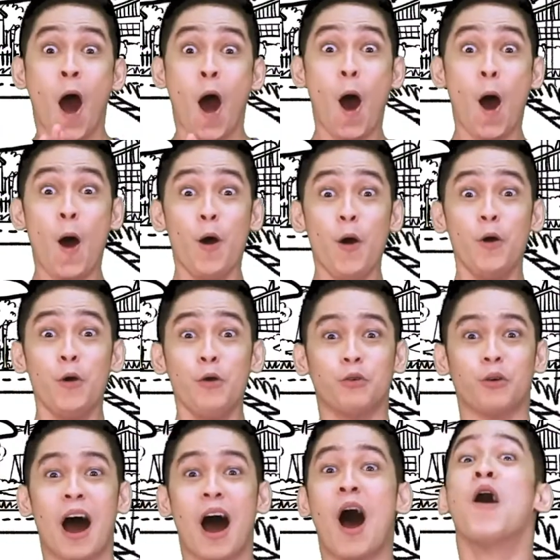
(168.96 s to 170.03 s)

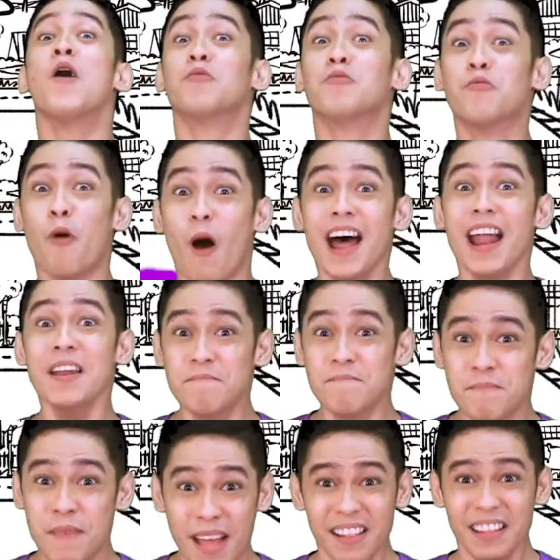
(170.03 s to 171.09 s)
Oh, 1
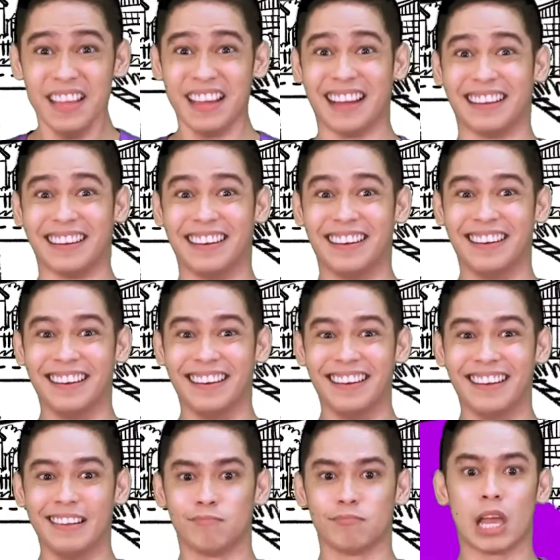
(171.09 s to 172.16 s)
million!
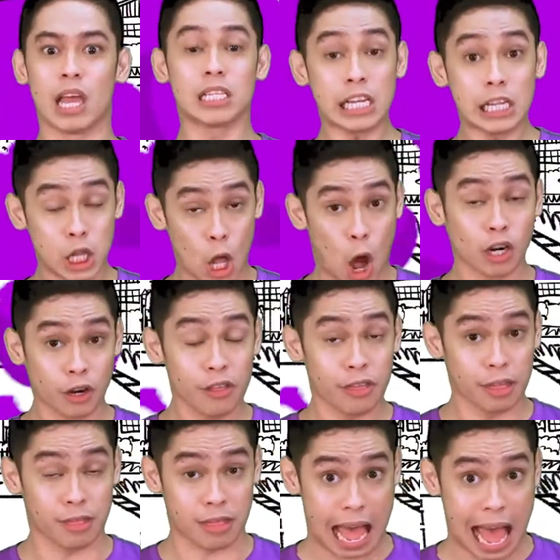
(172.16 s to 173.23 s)
Is it longer
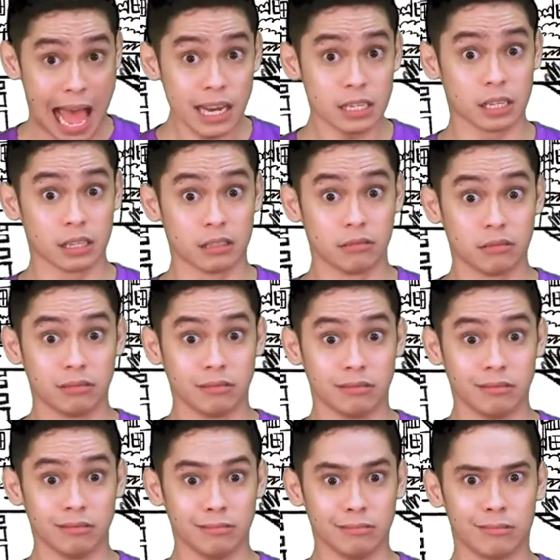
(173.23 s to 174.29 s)
than that?
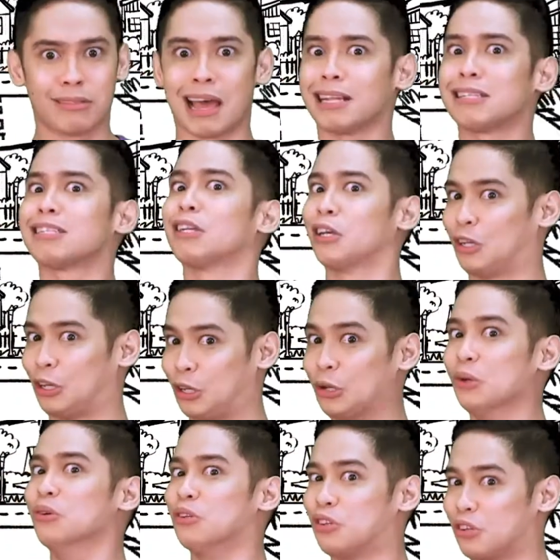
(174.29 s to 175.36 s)
That's a
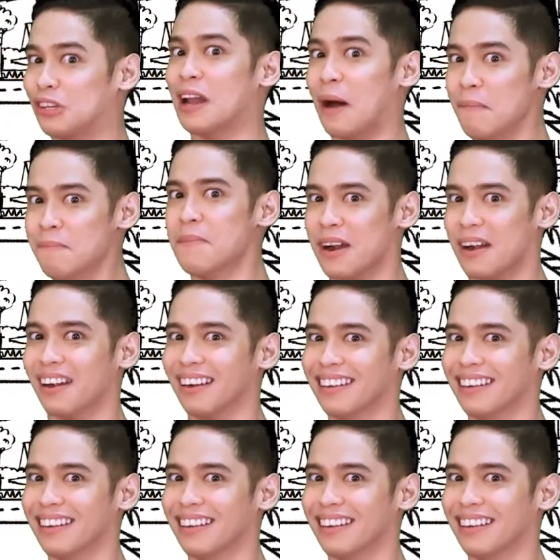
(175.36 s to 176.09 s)
huge number!